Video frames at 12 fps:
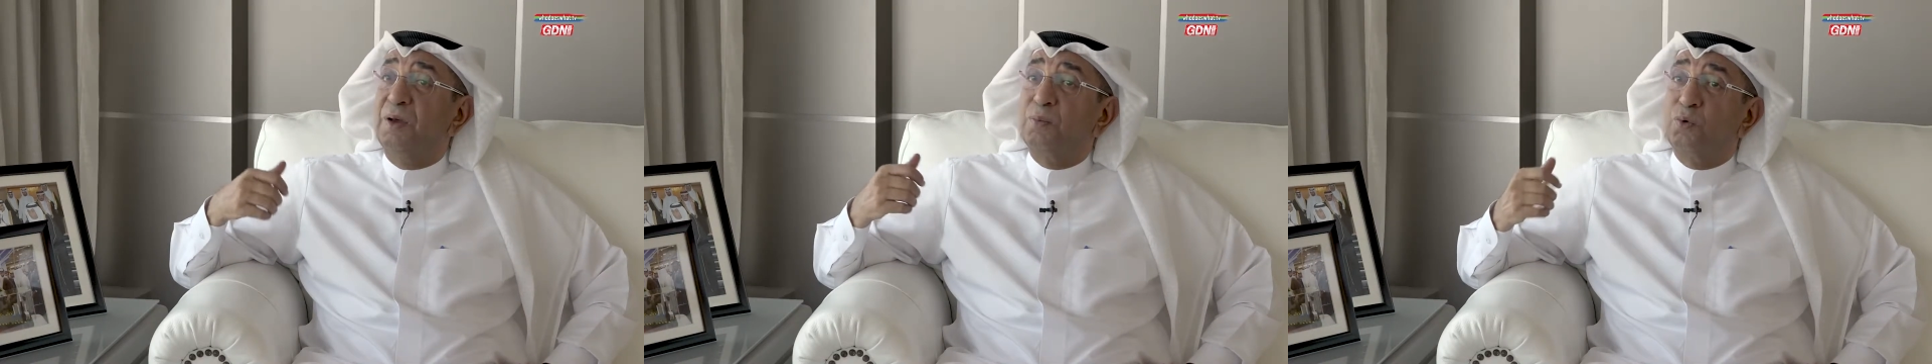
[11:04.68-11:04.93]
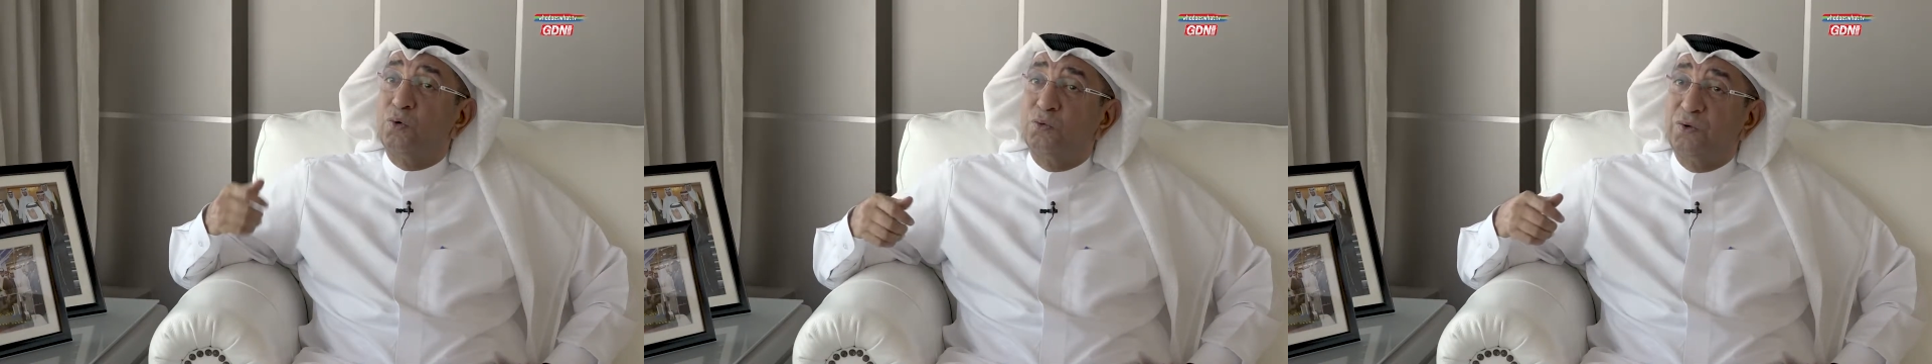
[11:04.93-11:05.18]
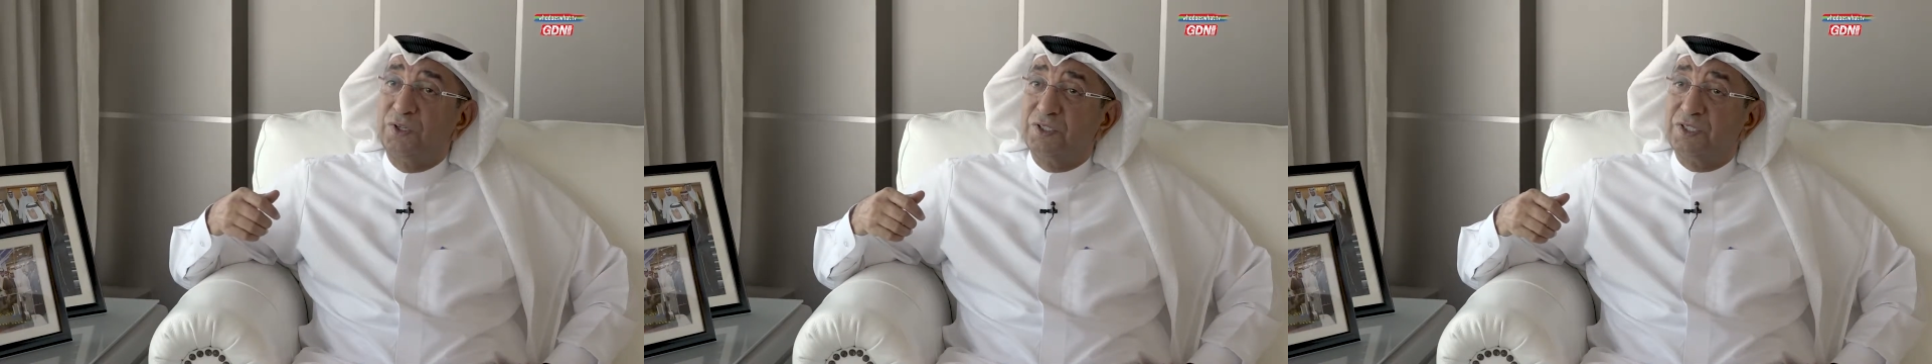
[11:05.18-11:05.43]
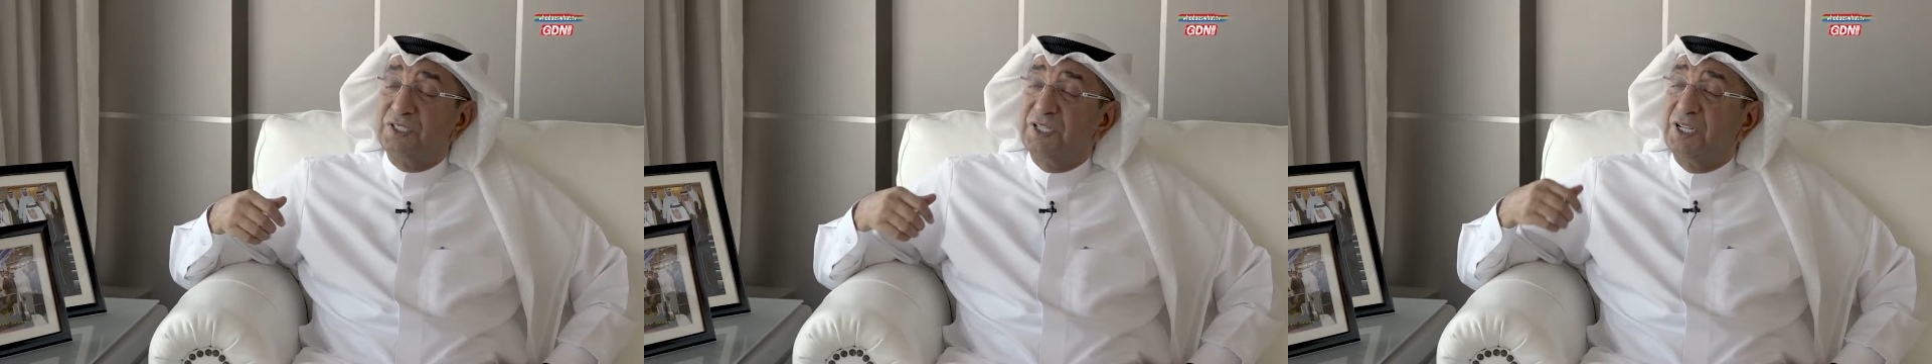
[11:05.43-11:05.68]

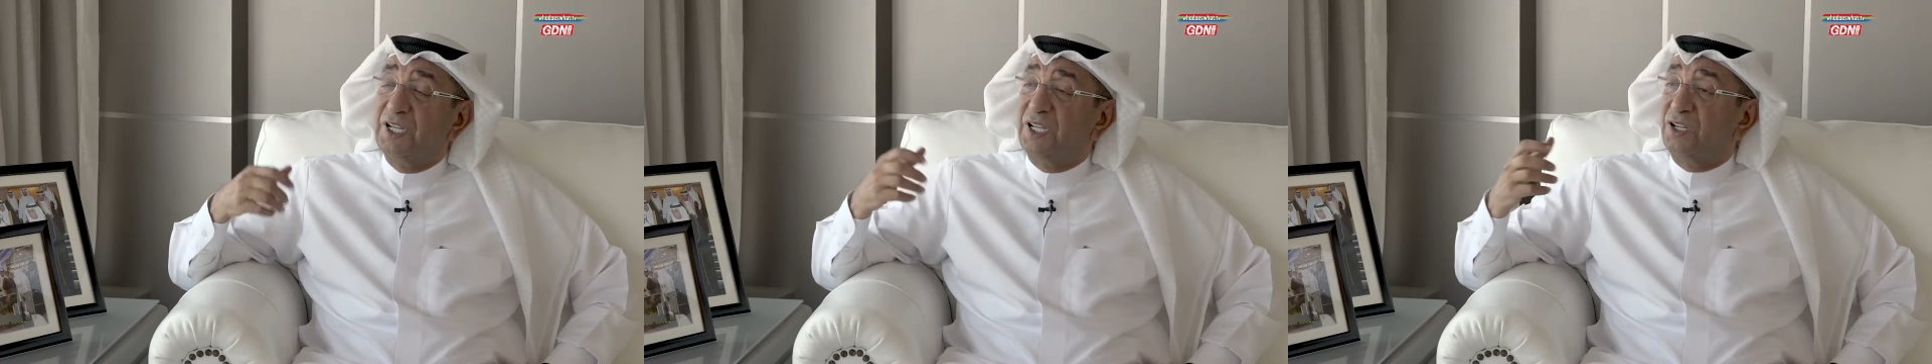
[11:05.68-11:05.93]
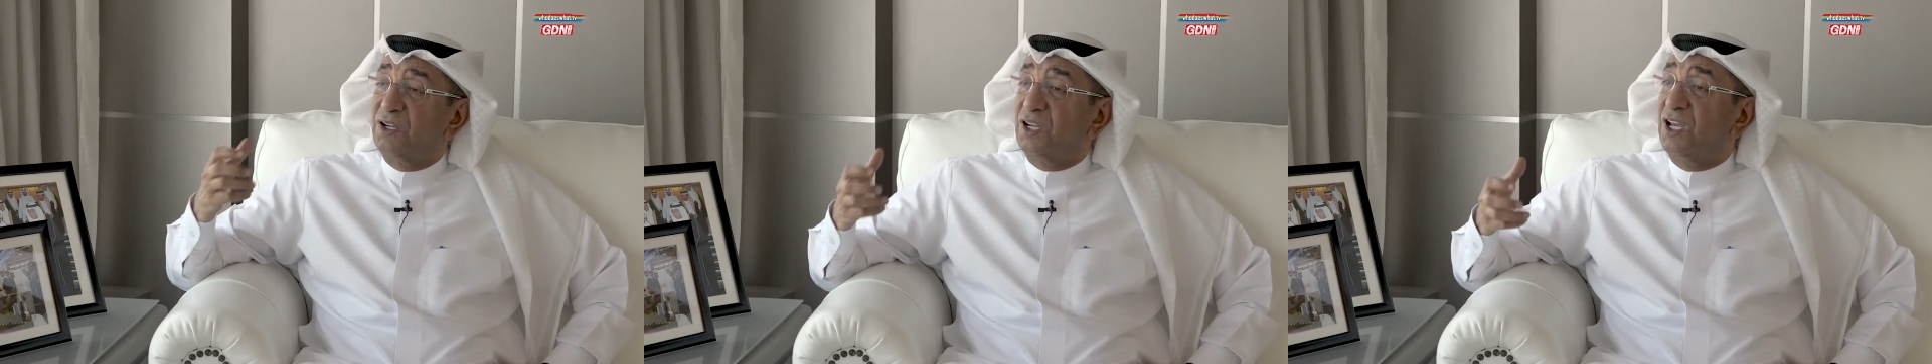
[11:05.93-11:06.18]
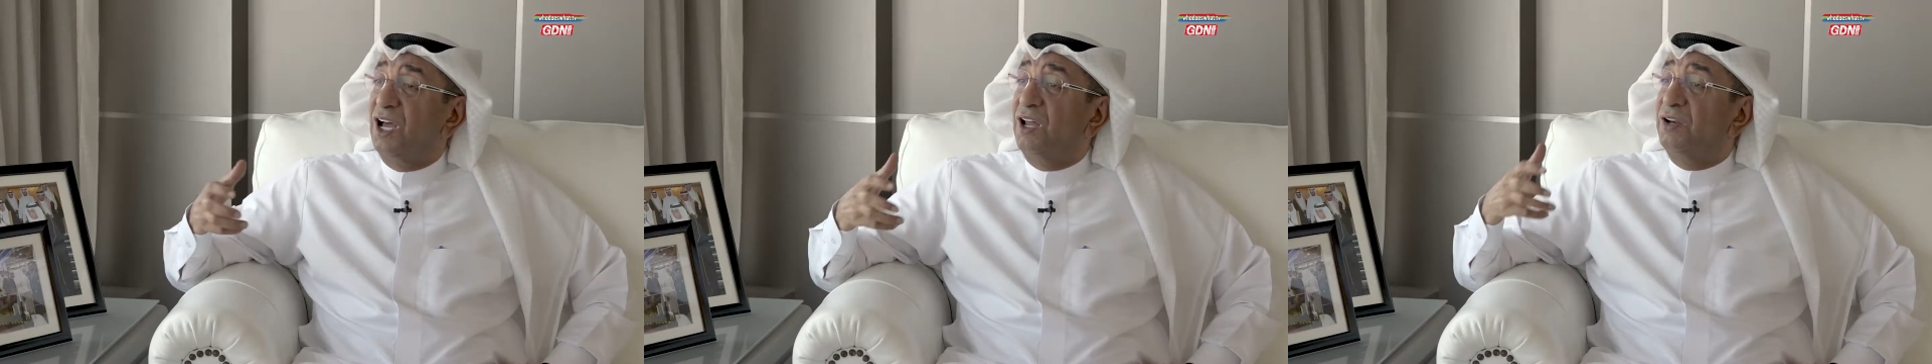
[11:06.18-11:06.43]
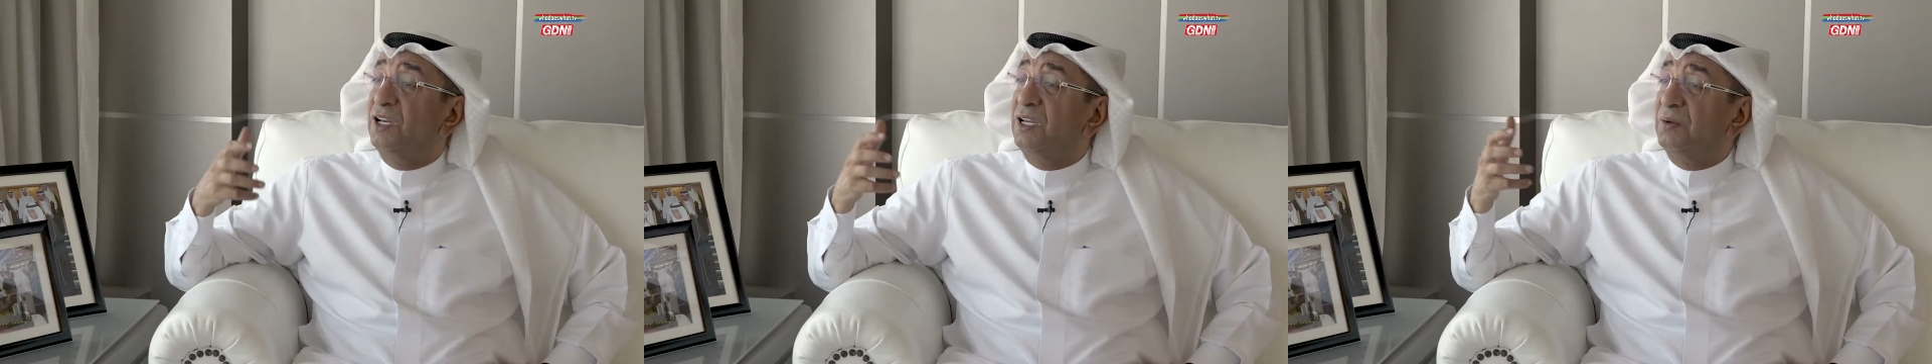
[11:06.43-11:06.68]
approvals
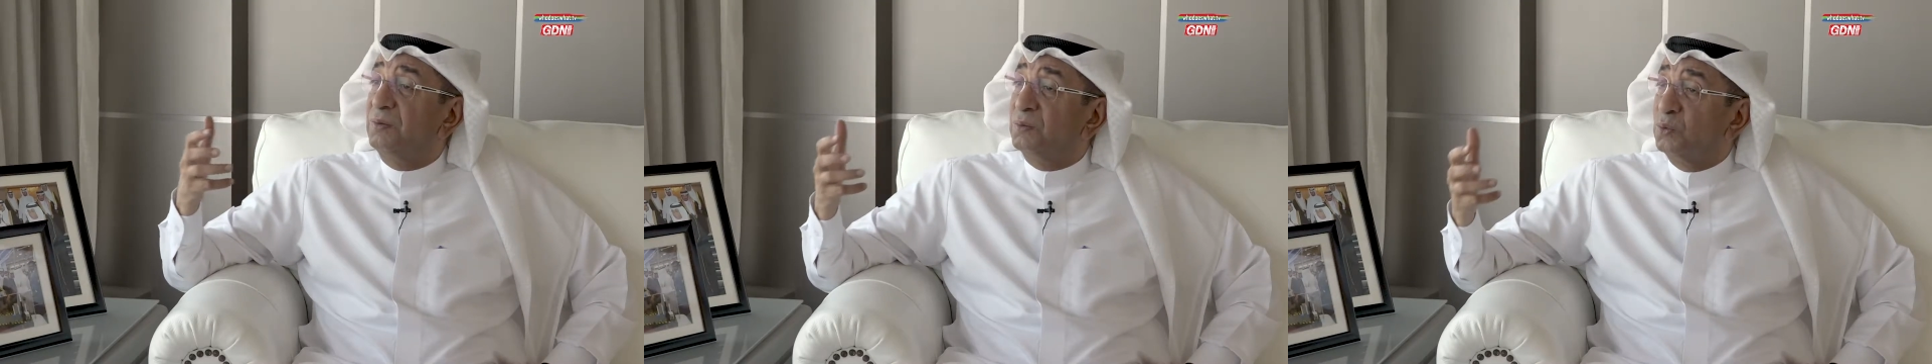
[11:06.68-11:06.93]
regarding